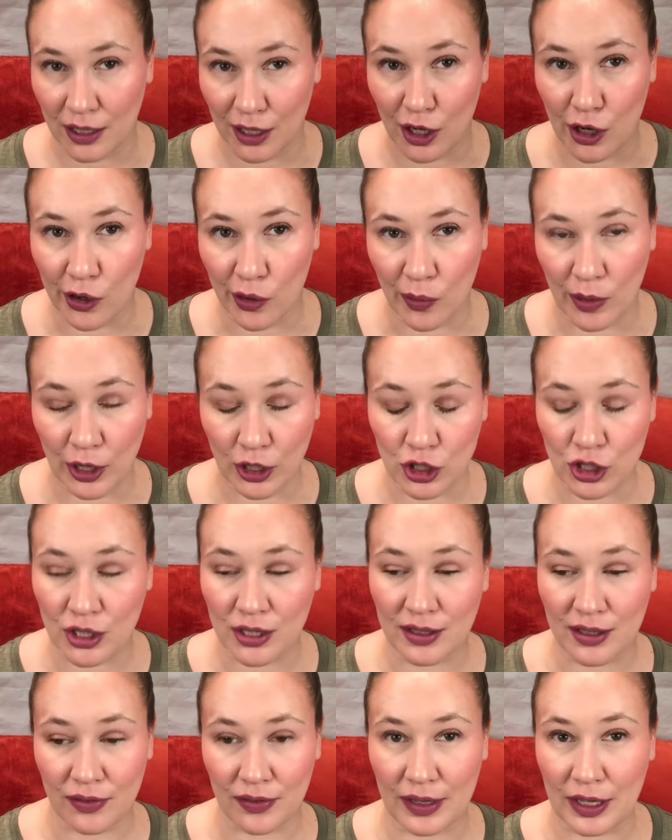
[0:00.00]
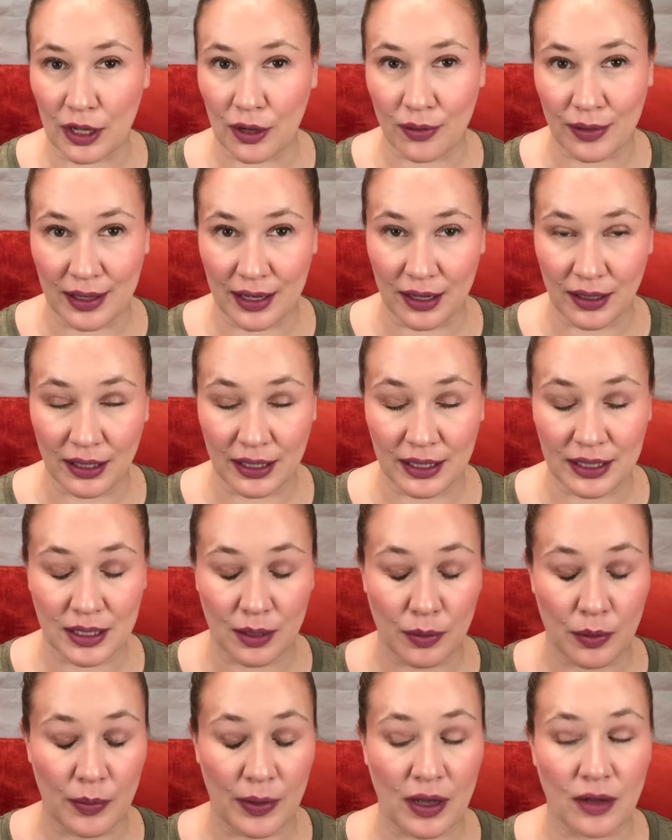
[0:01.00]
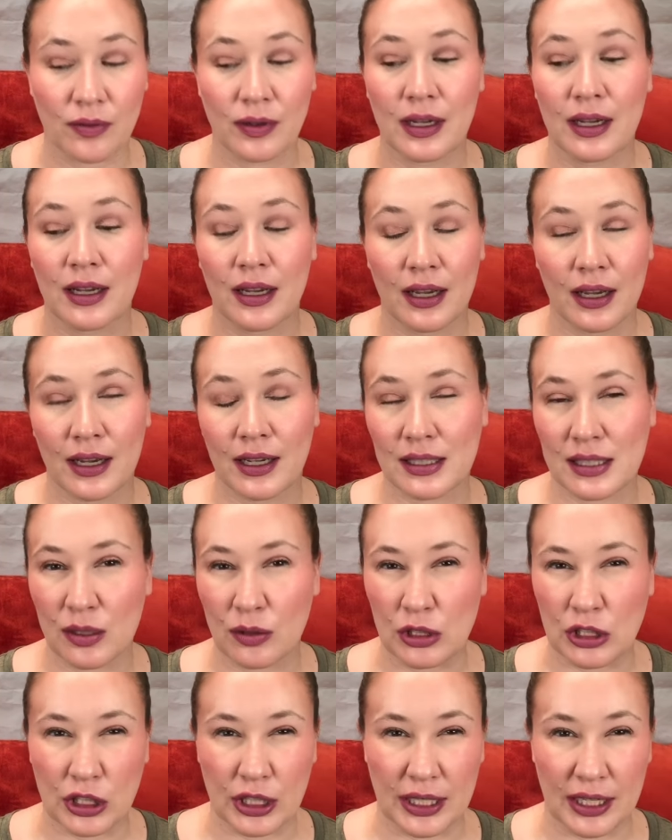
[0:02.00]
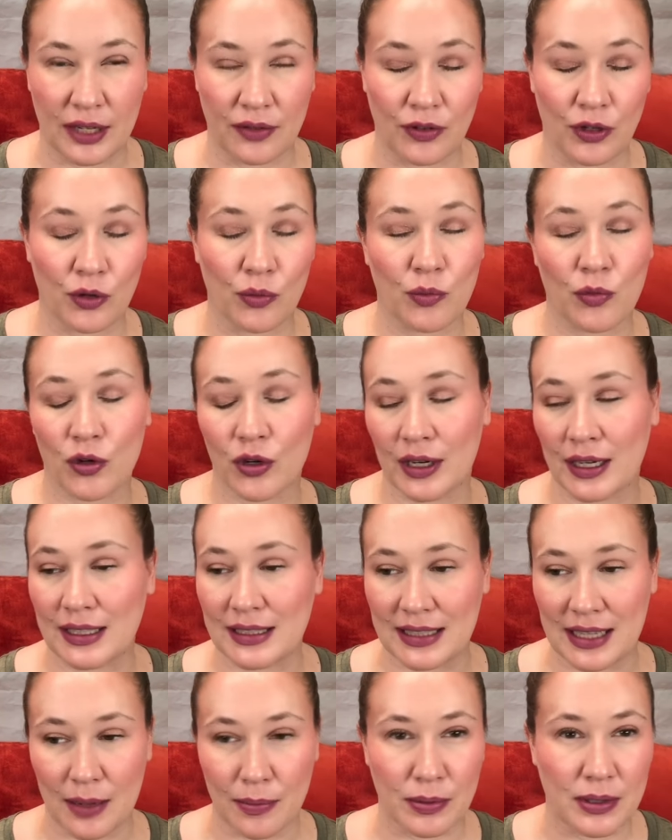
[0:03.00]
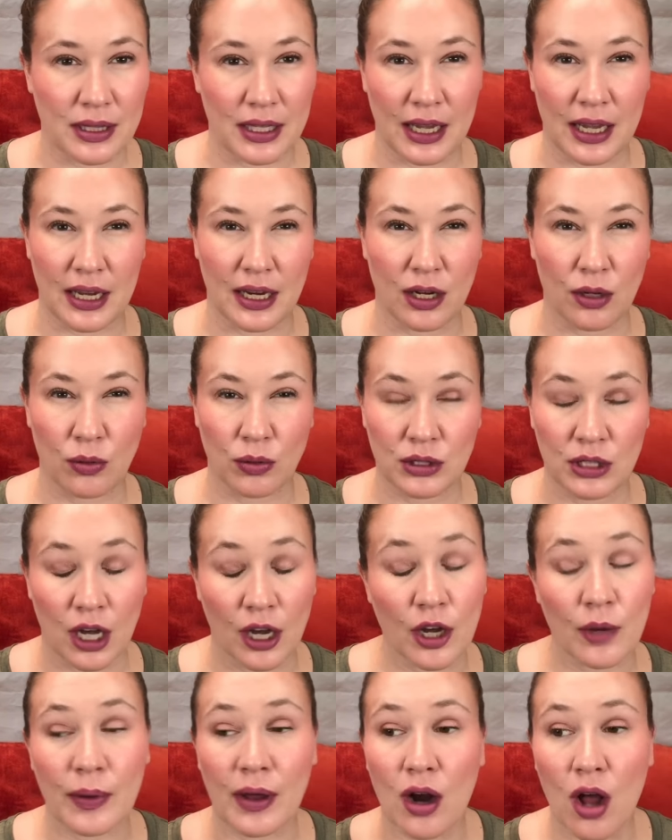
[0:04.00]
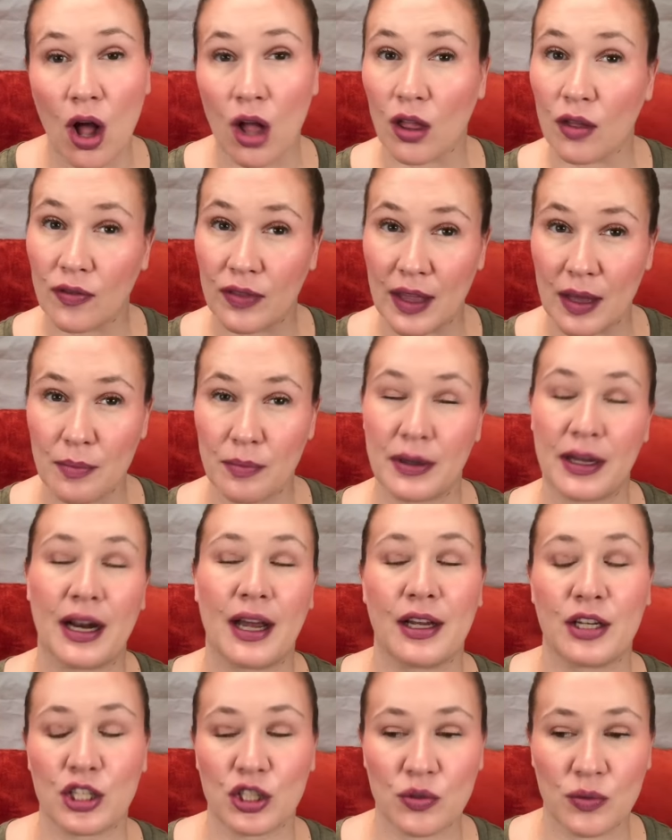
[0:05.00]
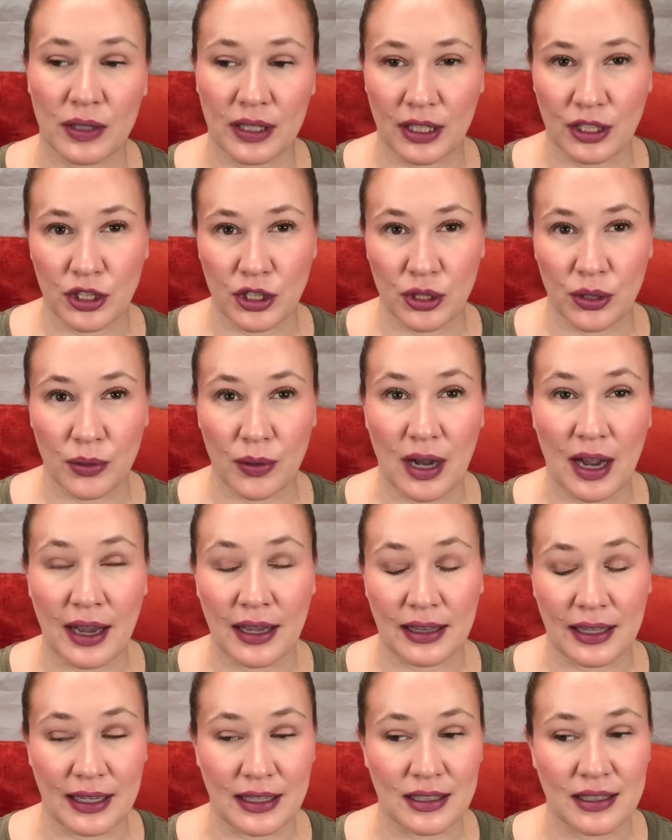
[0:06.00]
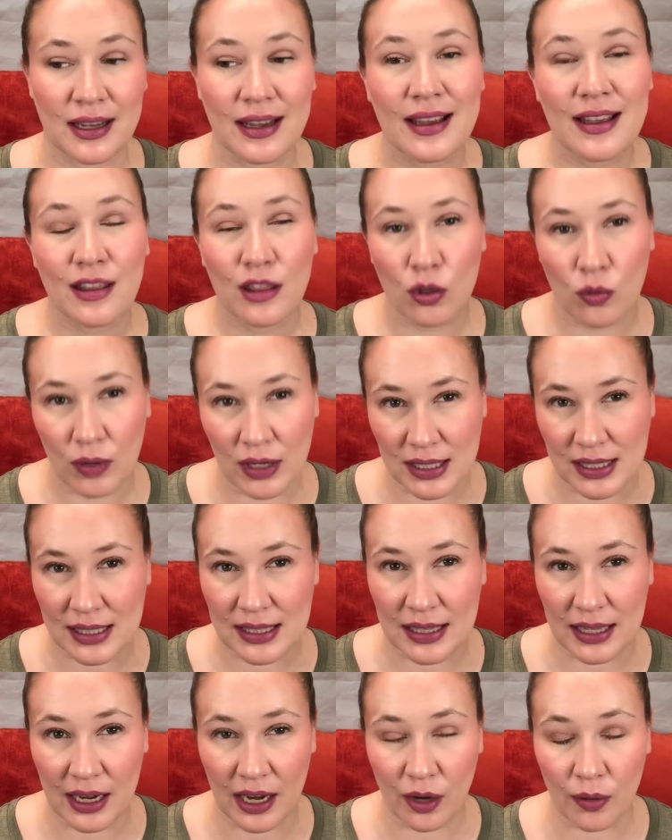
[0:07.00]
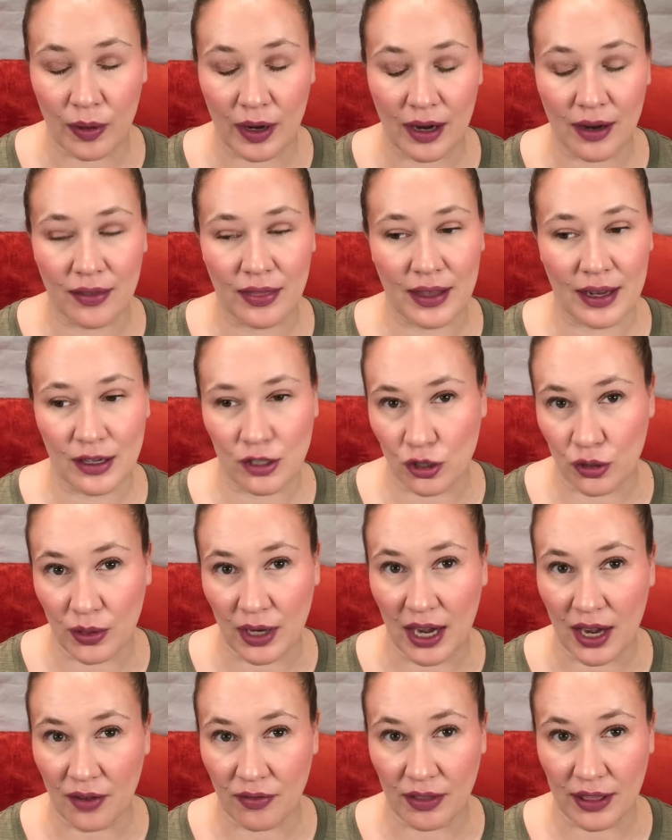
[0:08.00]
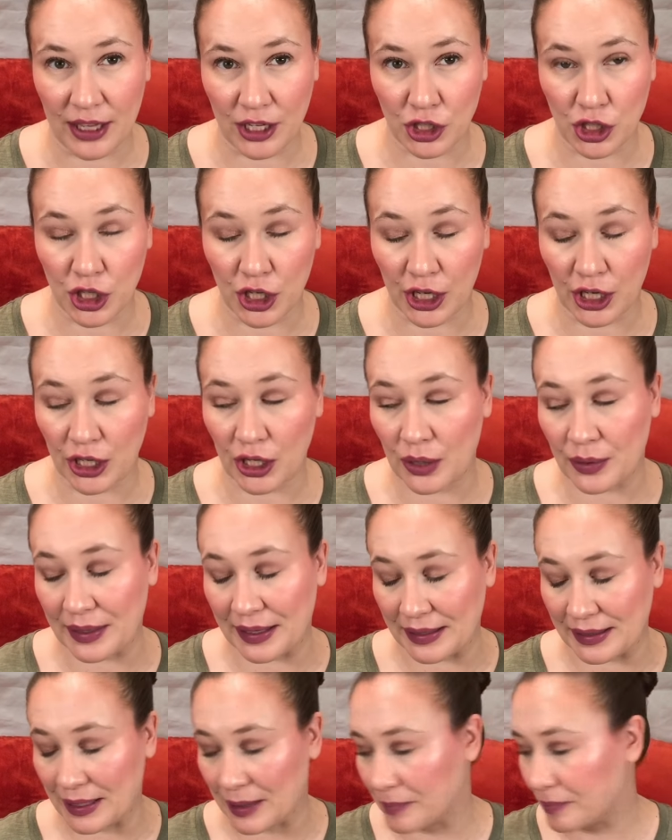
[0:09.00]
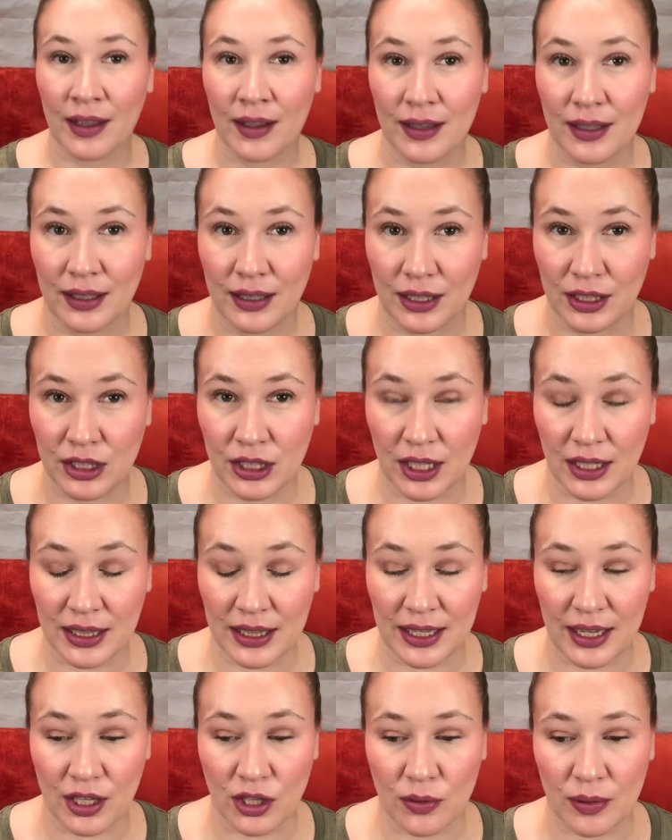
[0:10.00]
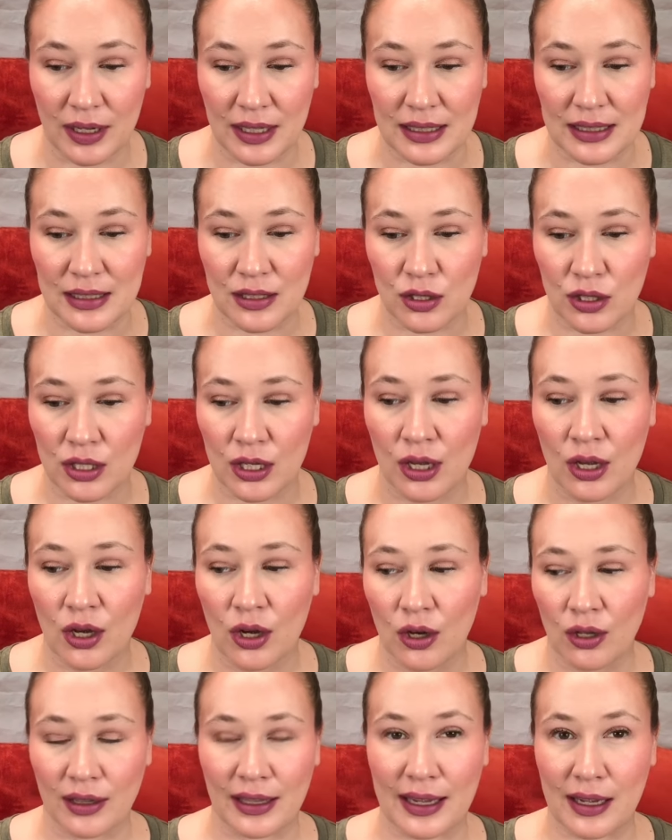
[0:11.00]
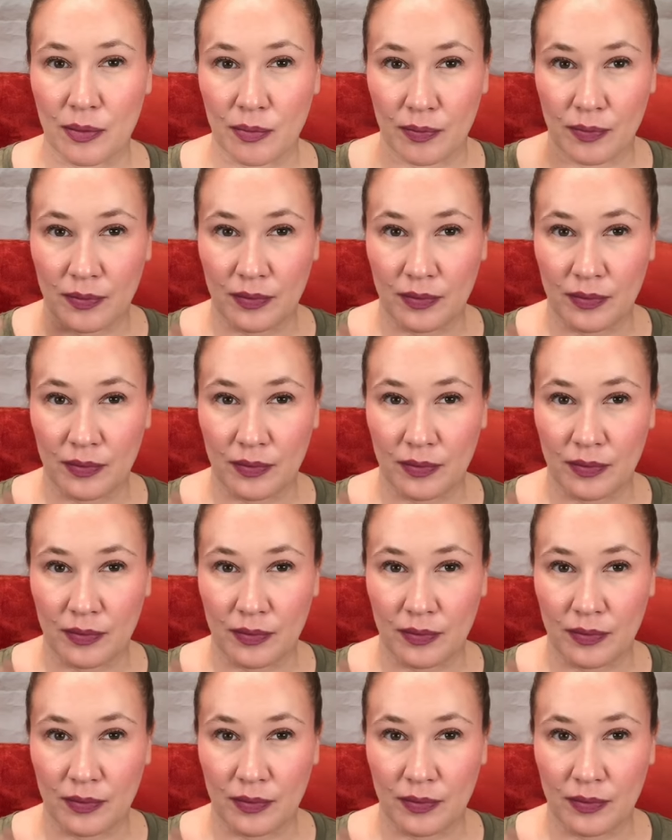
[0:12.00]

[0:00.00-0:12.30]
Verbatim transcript: go watch the video that I linked up above because it's going to give you more in depth and it will talk about all of them. But I just wanted to highlight the ones that I wear that do have that cherry note in them. Let's talk the other ones. Like